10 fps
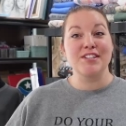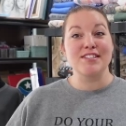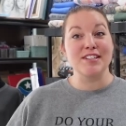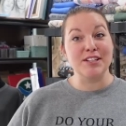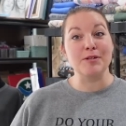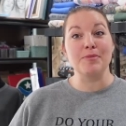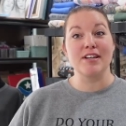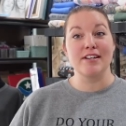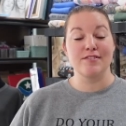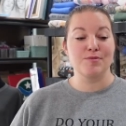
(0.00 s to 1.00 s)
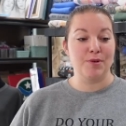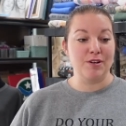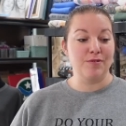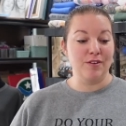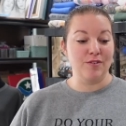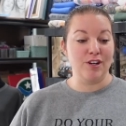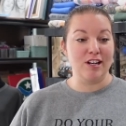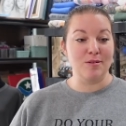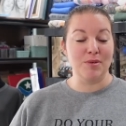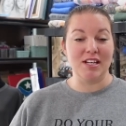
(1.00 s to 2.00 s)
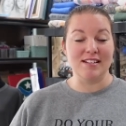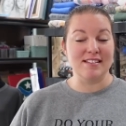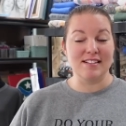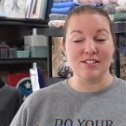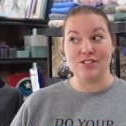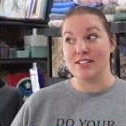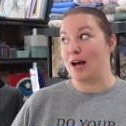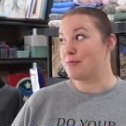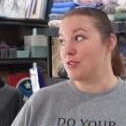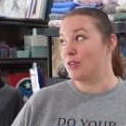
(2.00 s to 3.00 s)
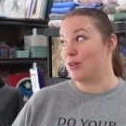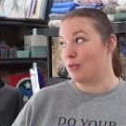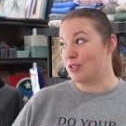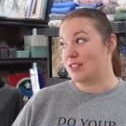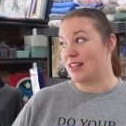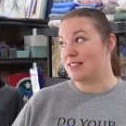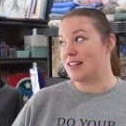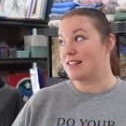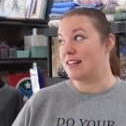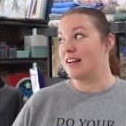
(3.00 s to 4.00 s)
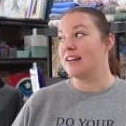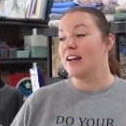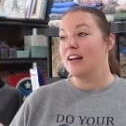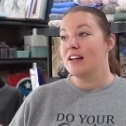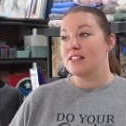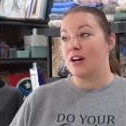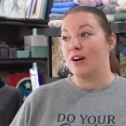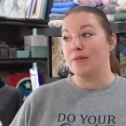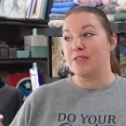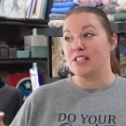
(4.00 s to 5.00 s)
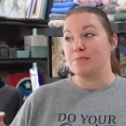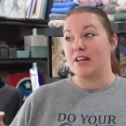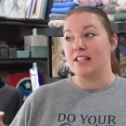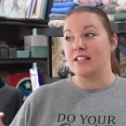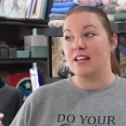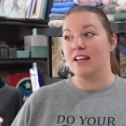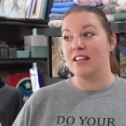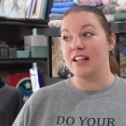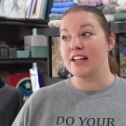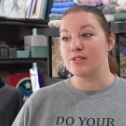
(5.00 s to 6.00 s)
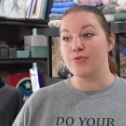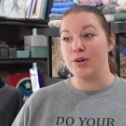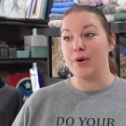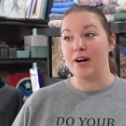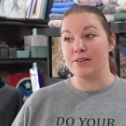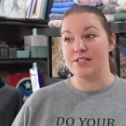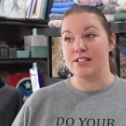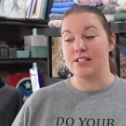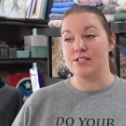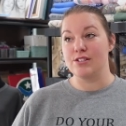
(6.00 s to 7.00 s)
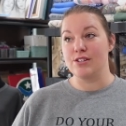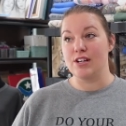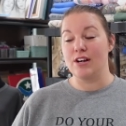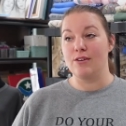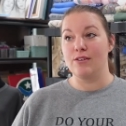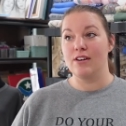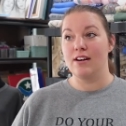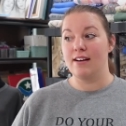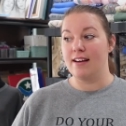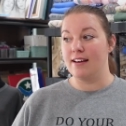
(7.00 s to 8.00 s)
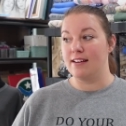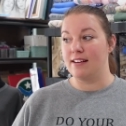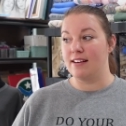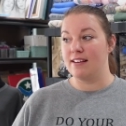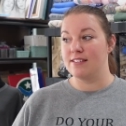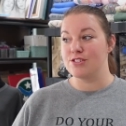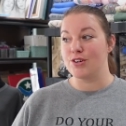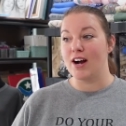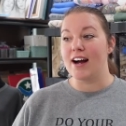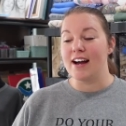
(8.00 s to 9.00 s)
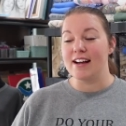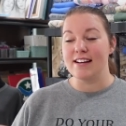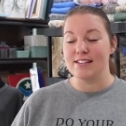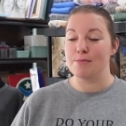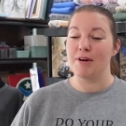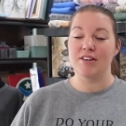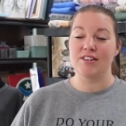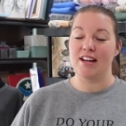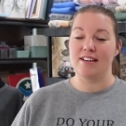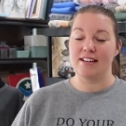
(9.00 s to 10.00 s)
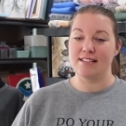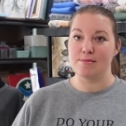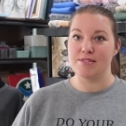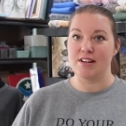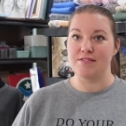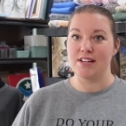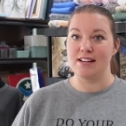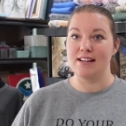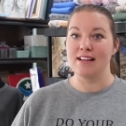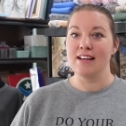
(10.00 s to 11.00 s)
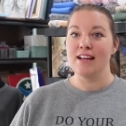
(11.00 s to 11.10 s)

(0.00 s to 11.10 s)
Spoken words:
just a little bit of spring fever here because it is just absolutely gorgeous outside today. So I'm going to spend the next few hours in the studio and try to buckle down and get some stuff done.